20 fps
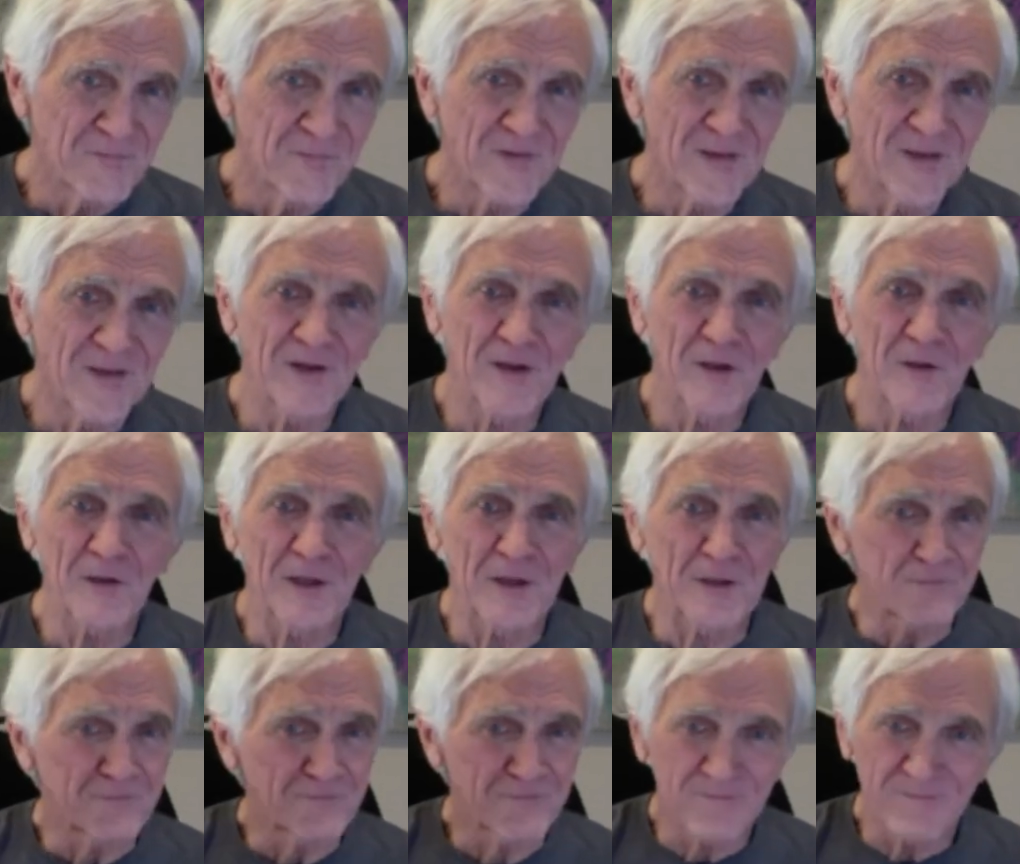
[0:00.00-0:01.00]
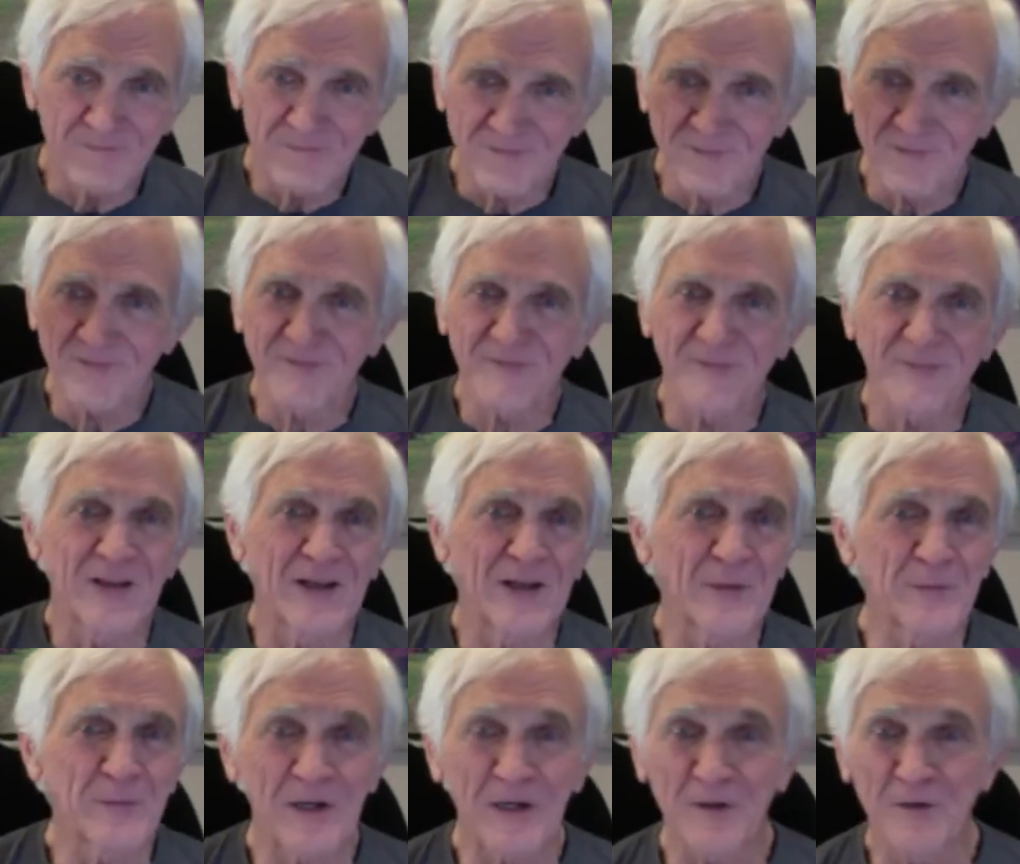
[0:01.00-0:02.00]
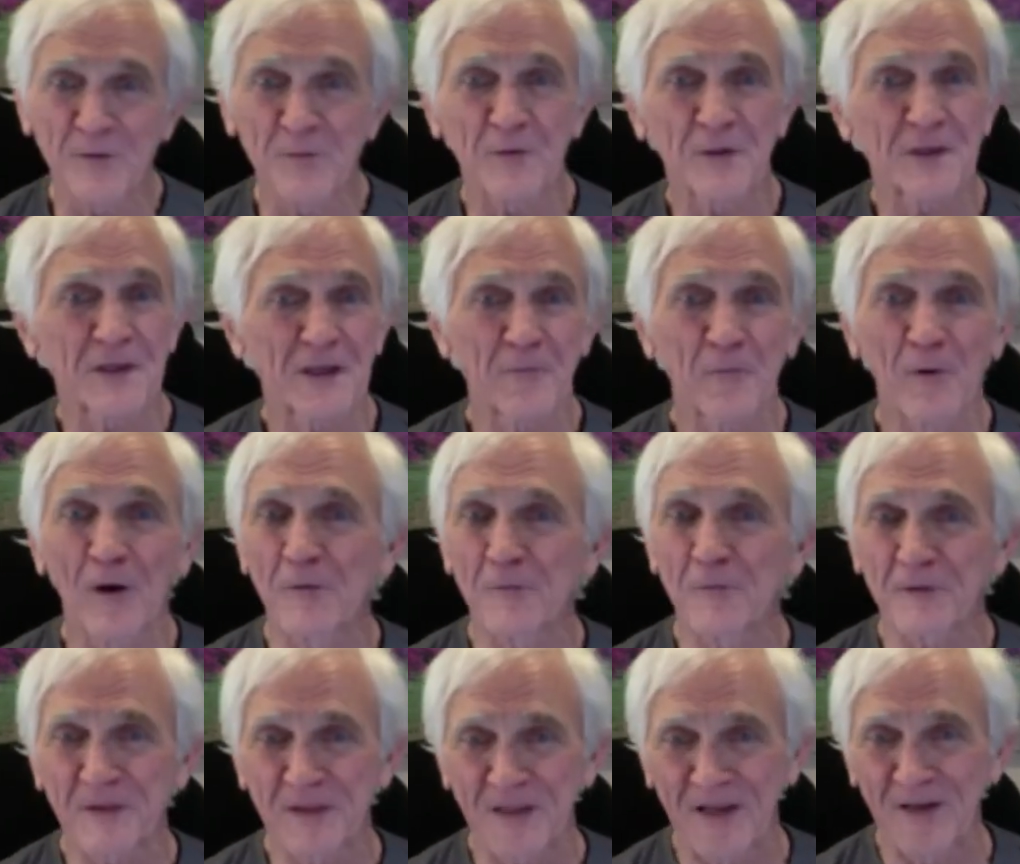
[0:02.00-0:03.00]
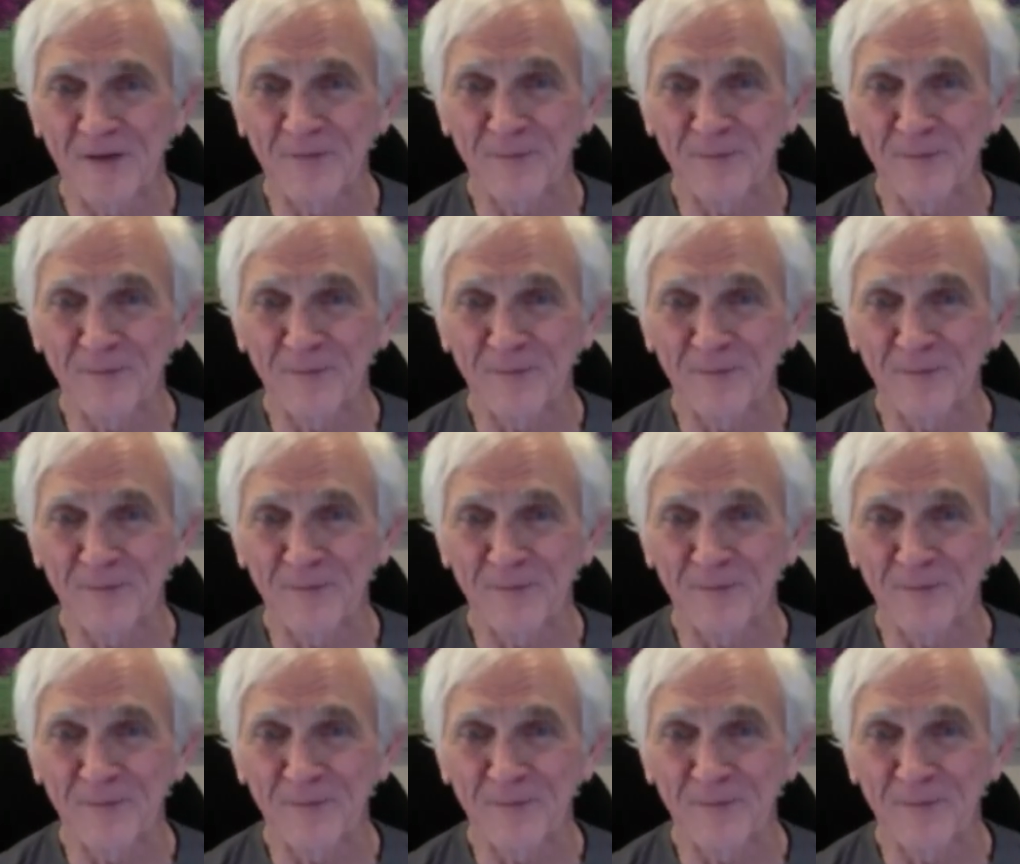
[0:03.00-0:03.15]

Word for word: And I'll let anybody do what they want with that.